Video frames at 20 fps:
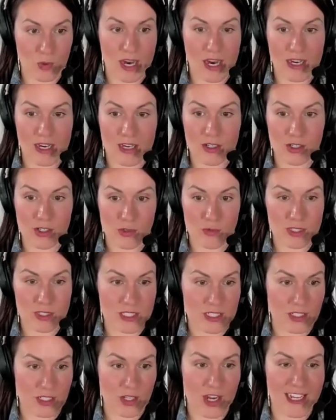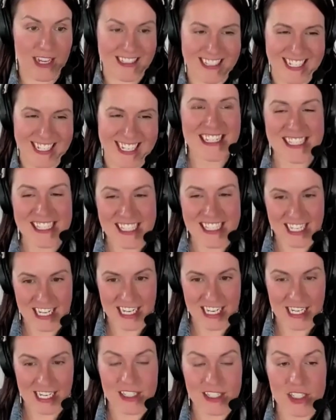why are you still on this thing?